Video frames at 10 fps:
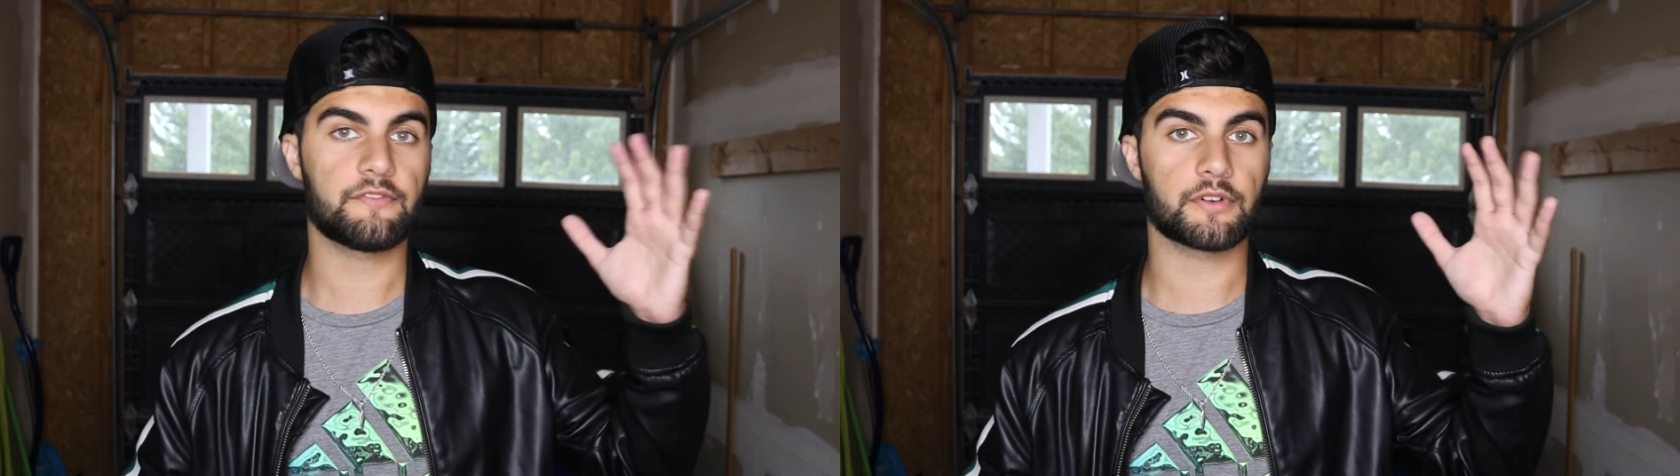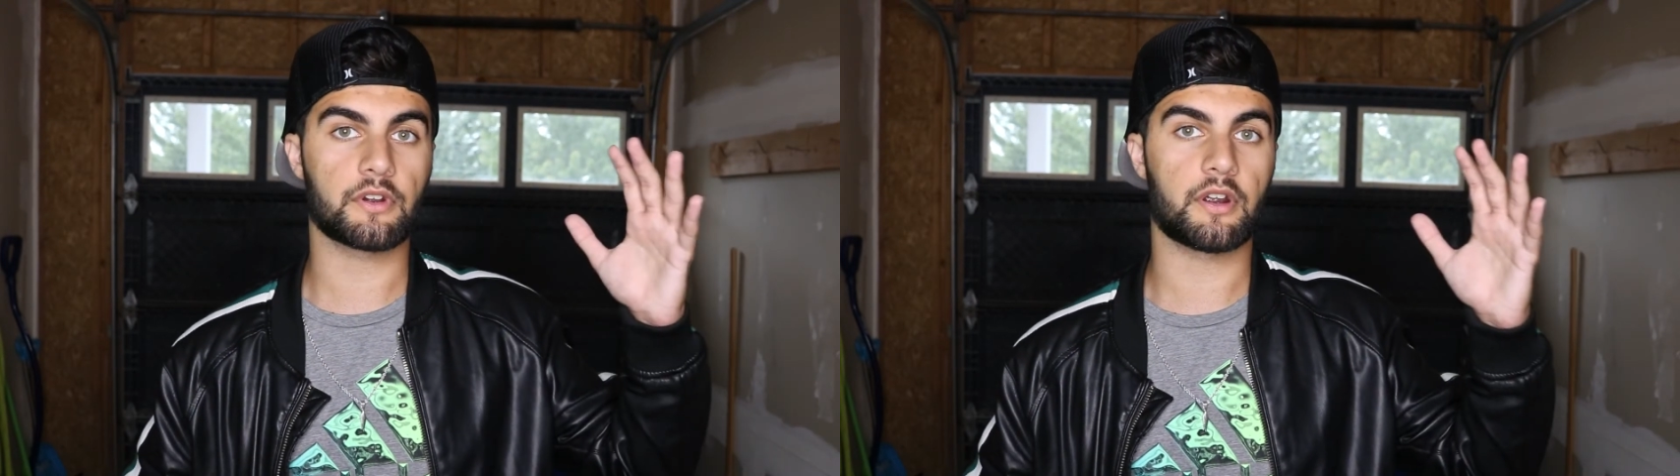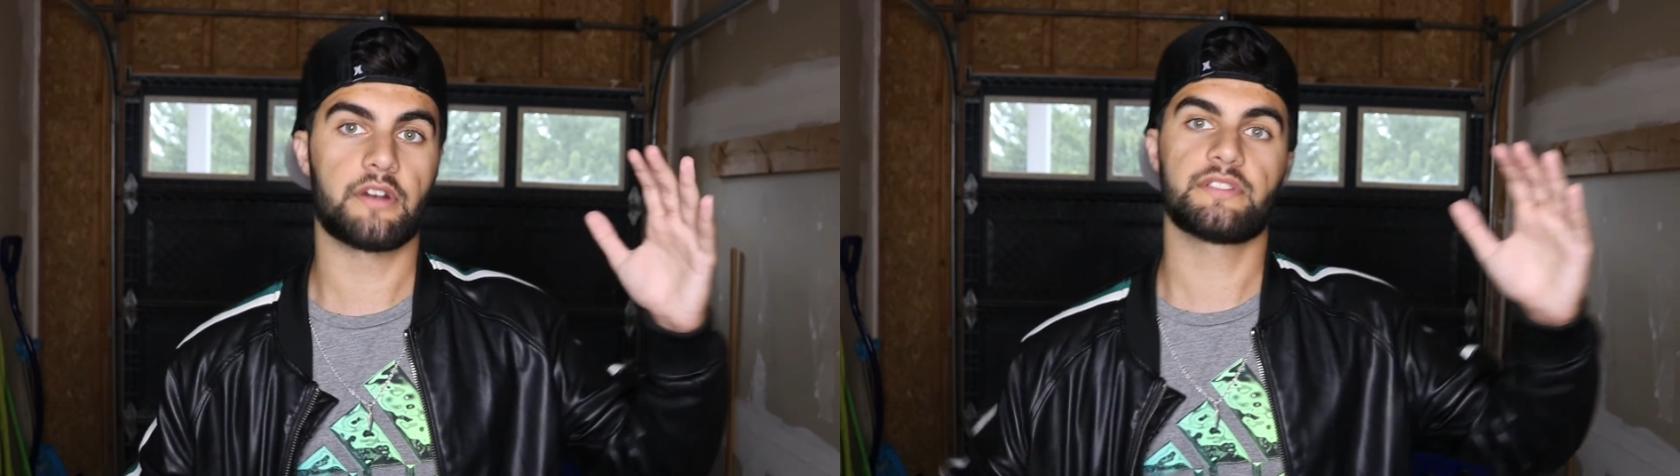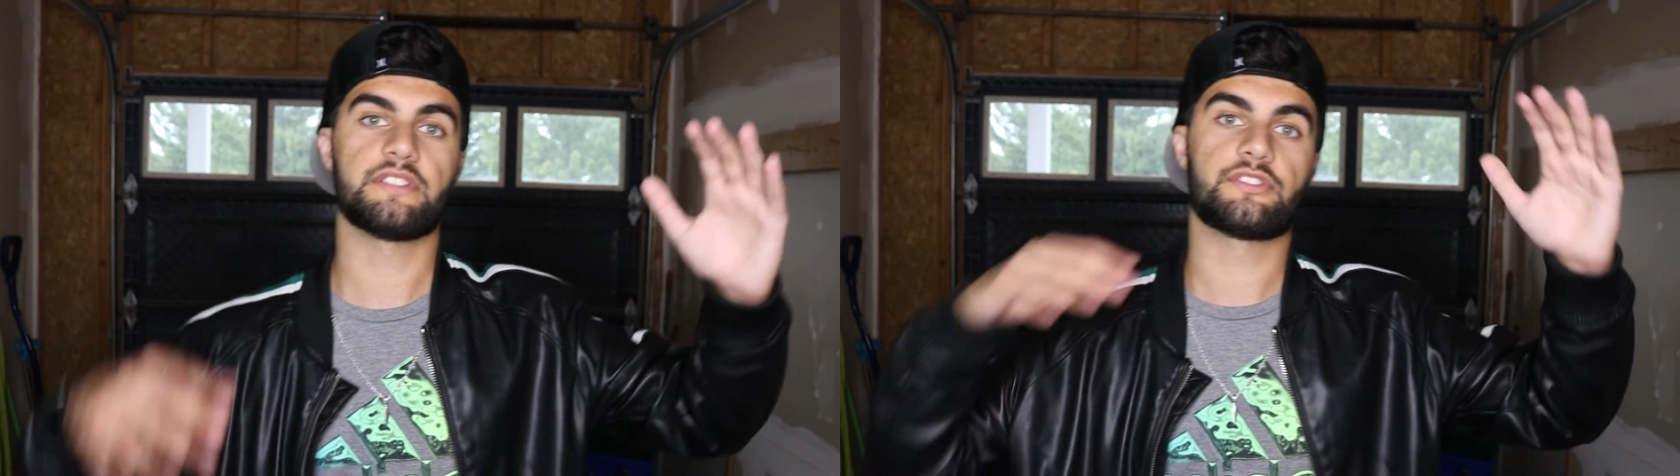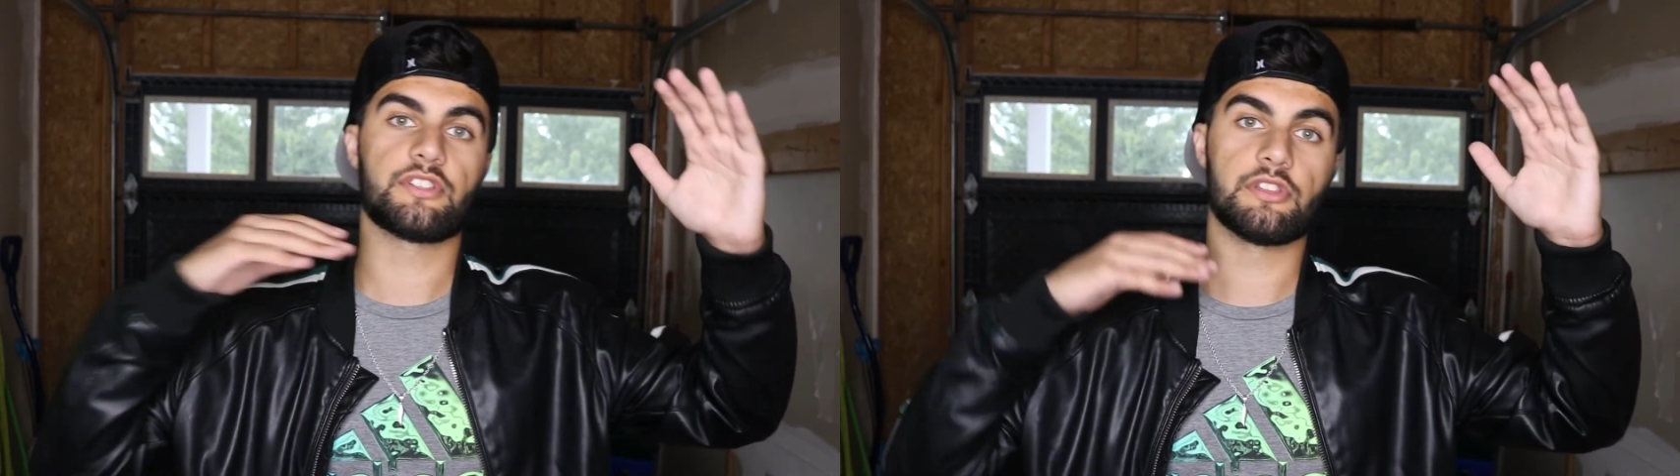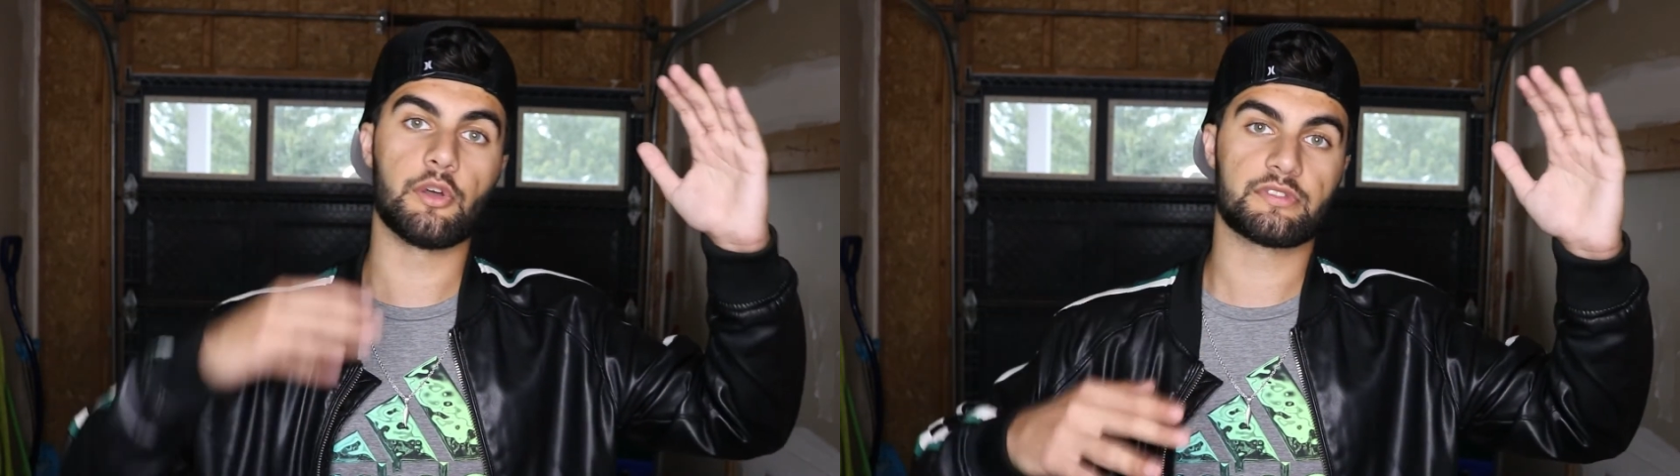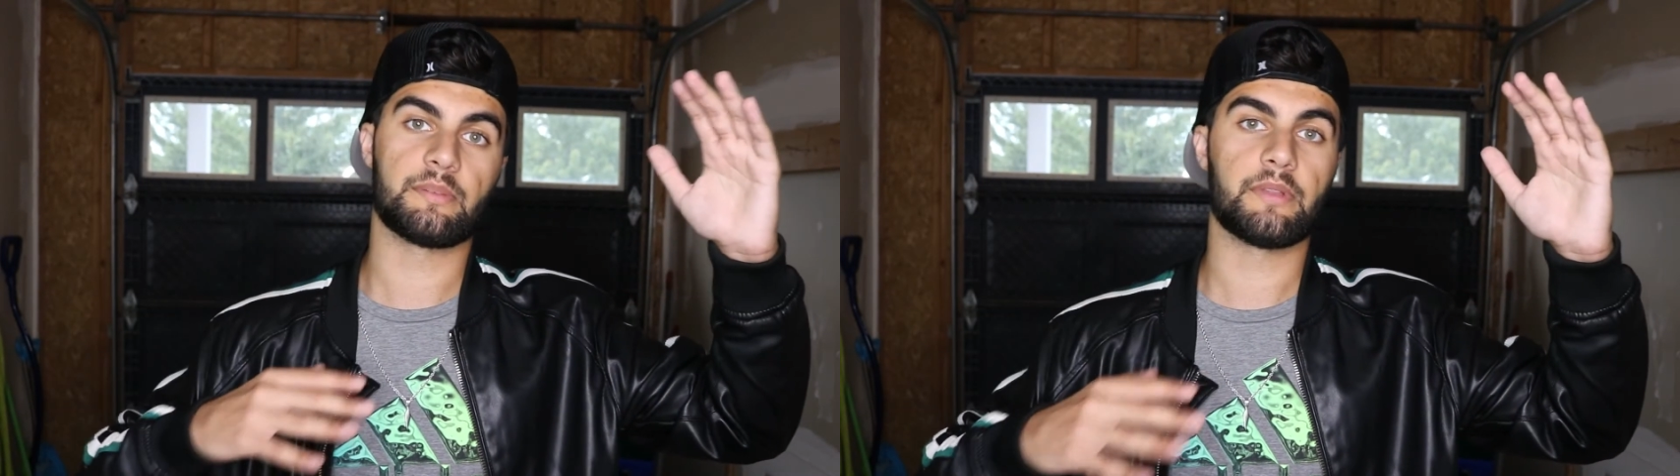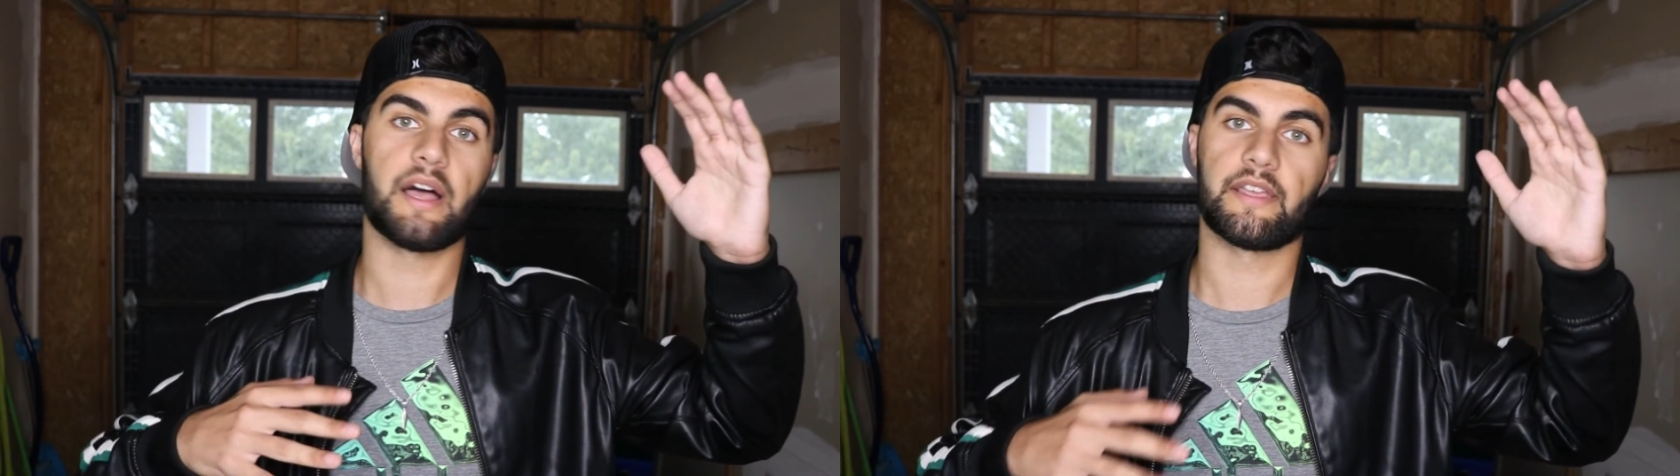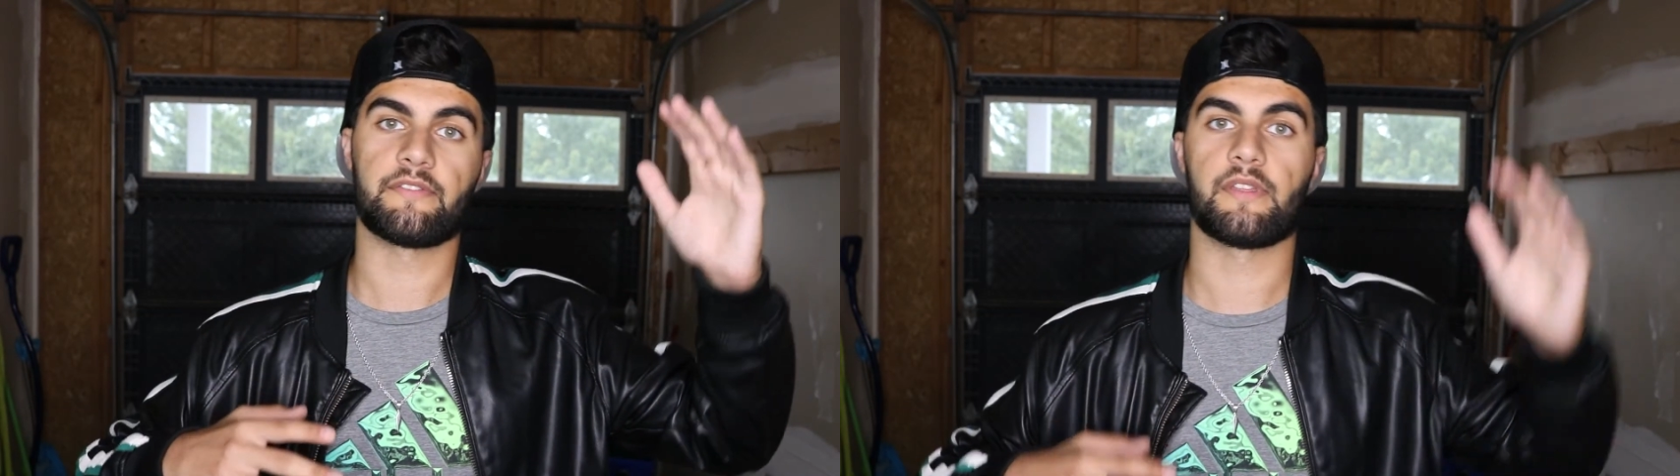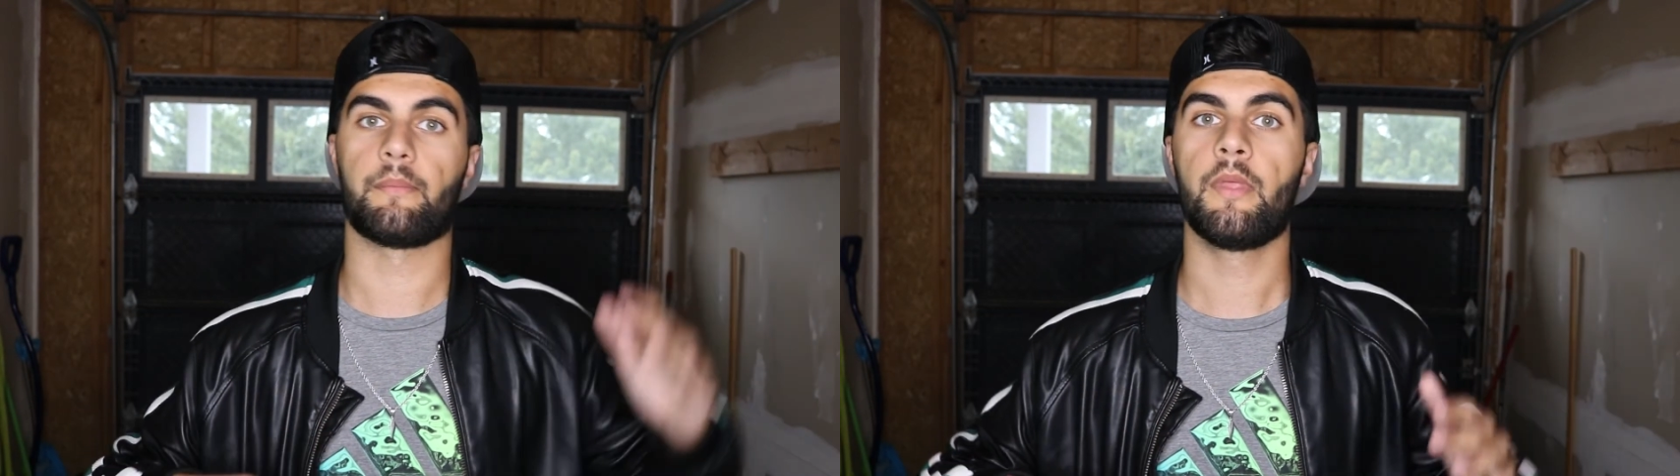for cars and there's a low supply
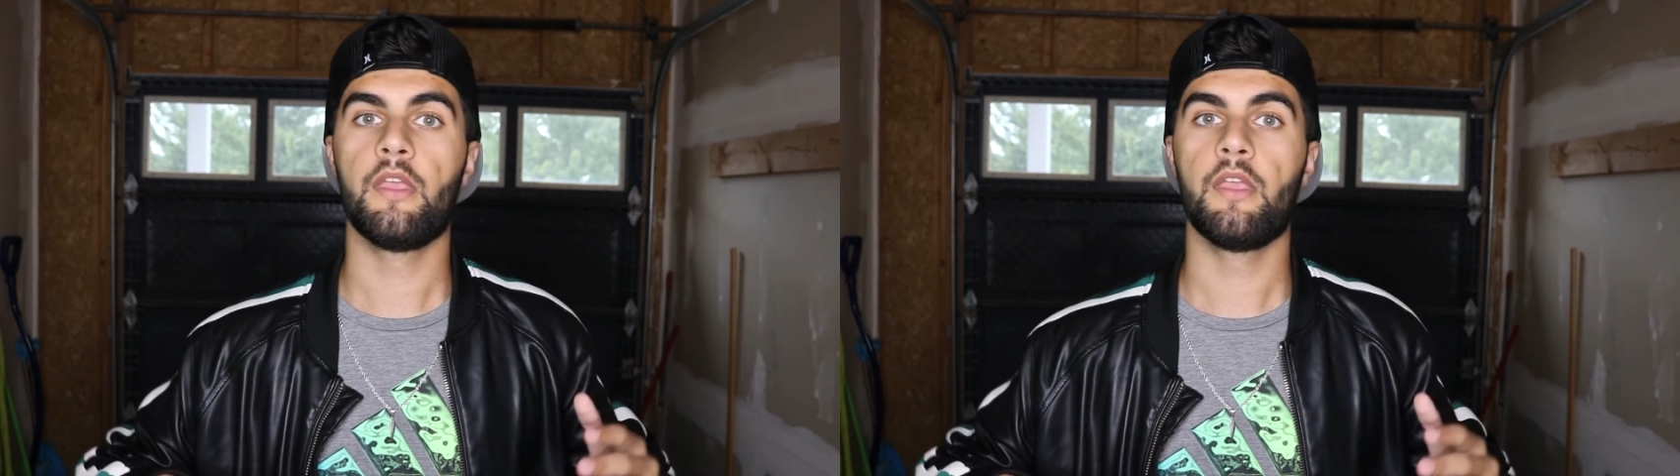of them.